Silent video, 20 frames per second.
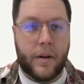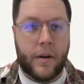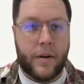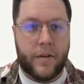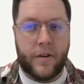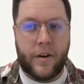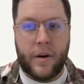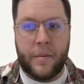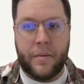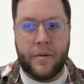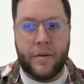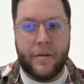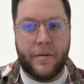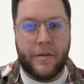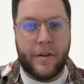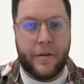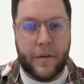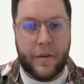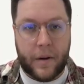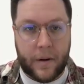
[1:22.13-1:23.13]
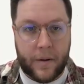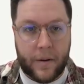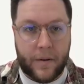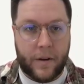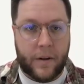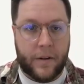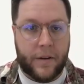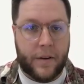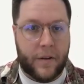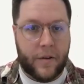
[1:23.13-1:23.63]
There's a number of different
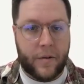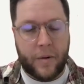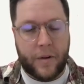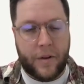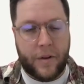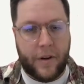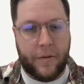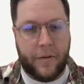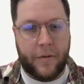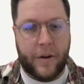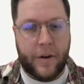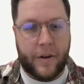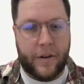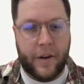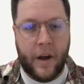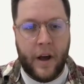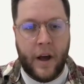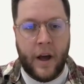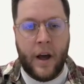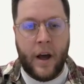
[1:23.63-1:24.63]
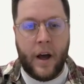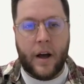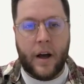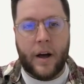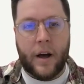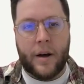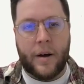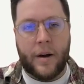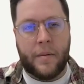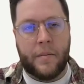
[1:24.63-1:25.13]
consultants with different,
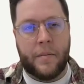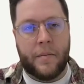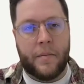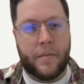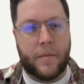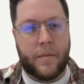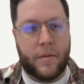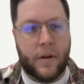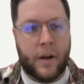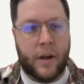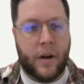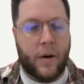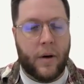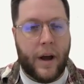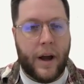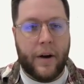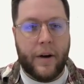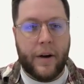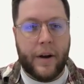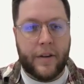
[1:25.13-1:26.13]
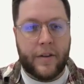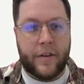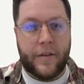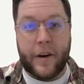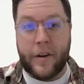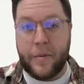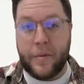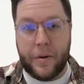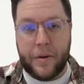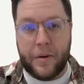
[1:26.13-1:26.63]
um, you know, areas of
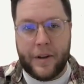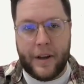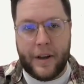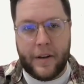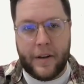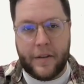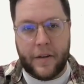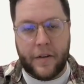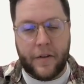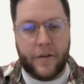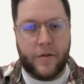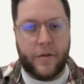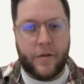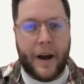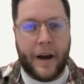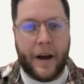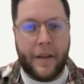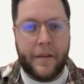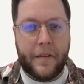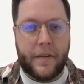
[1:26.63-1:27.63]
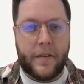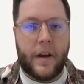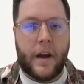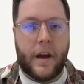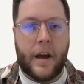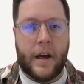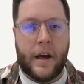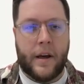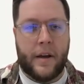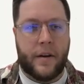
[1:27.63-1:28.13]
expertise and strengths,
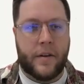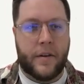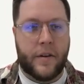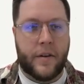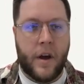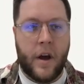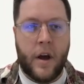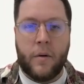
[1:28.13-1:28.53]
and